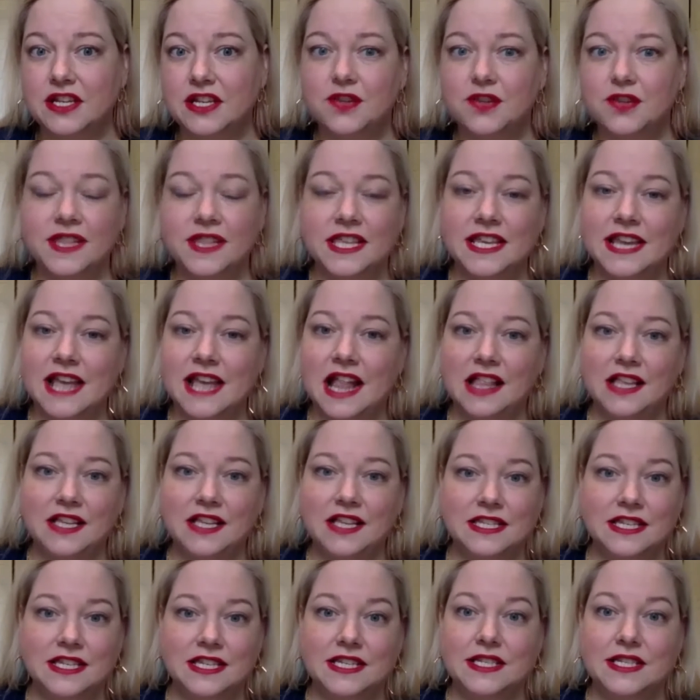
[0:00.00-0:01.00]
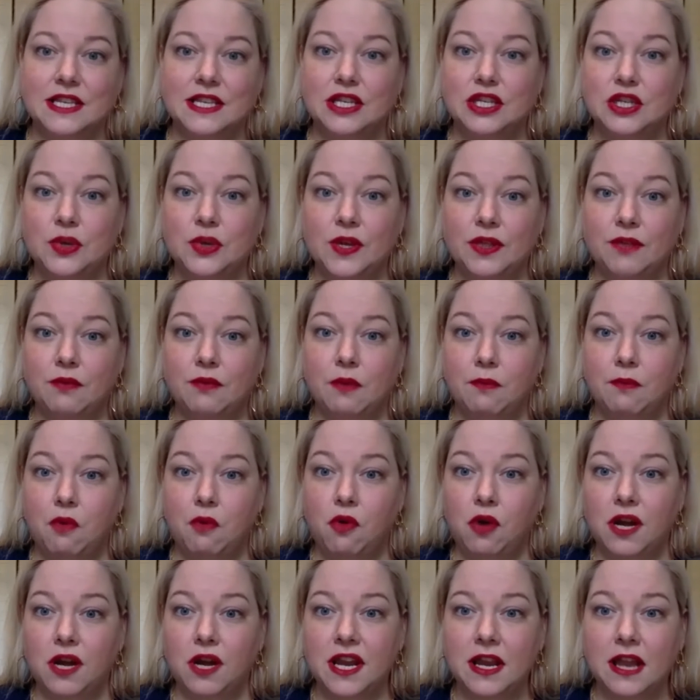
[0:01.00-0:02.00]
doing the analysis, and doing the
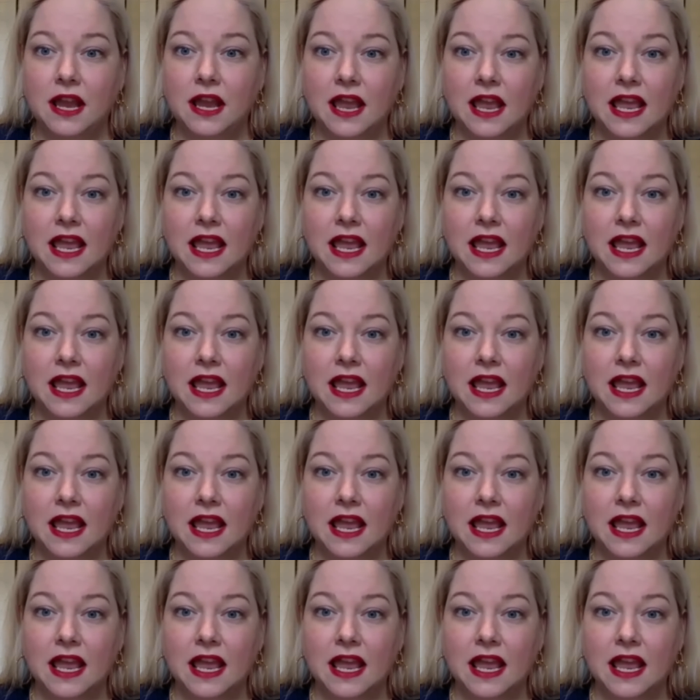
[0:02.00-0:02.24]
reporting